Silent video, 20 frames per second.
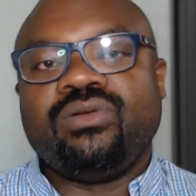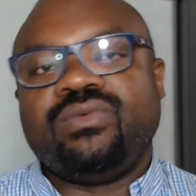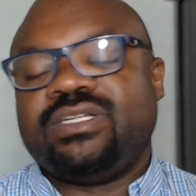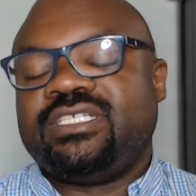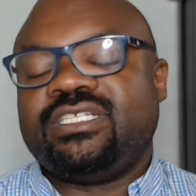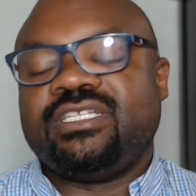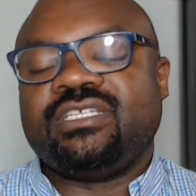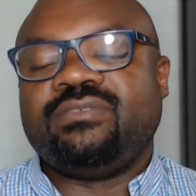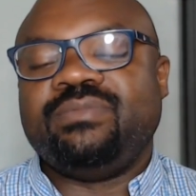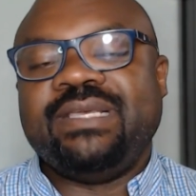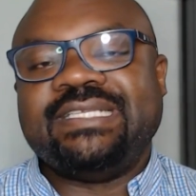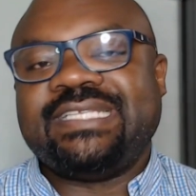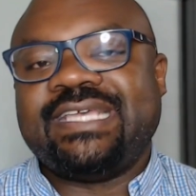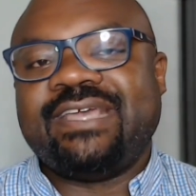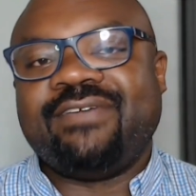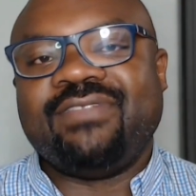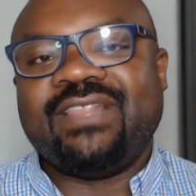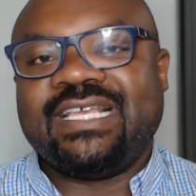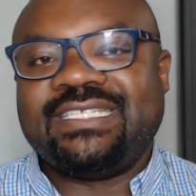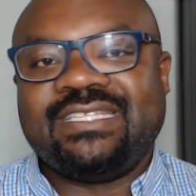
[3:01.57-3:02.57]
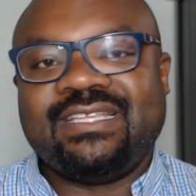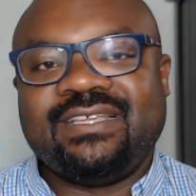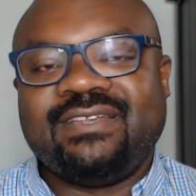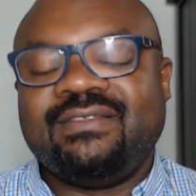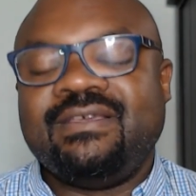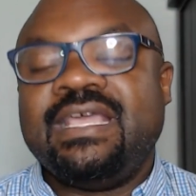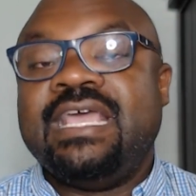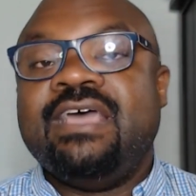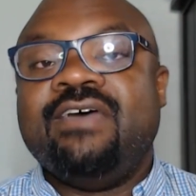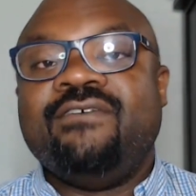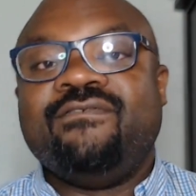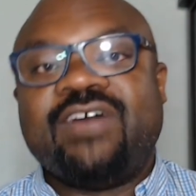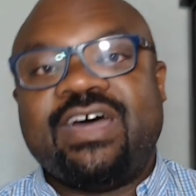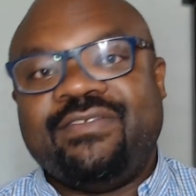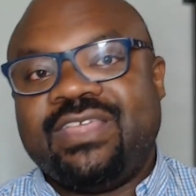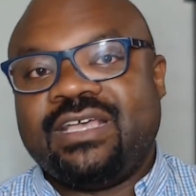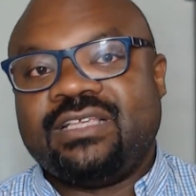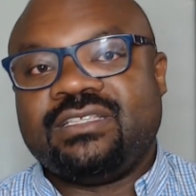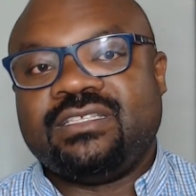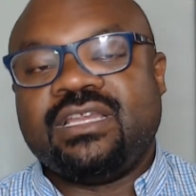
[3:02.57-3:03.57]
which just means they have less than
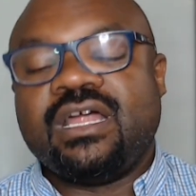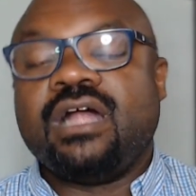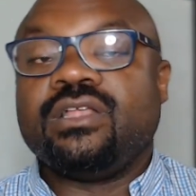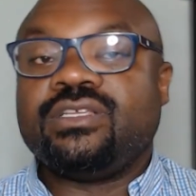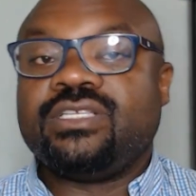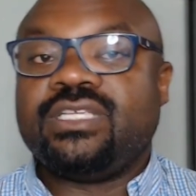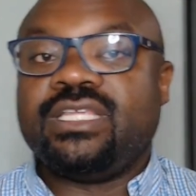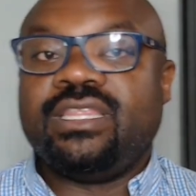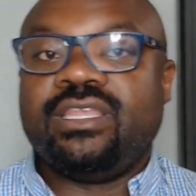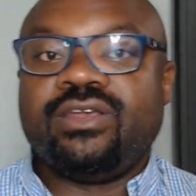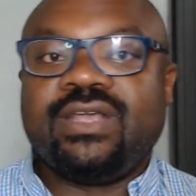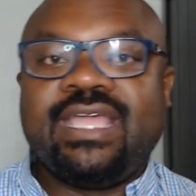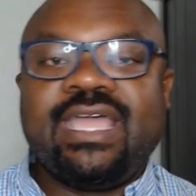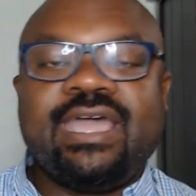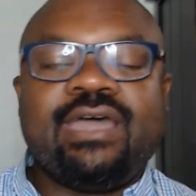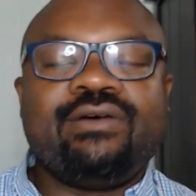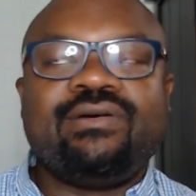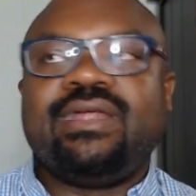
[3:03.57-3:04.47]
$5,000 in their account.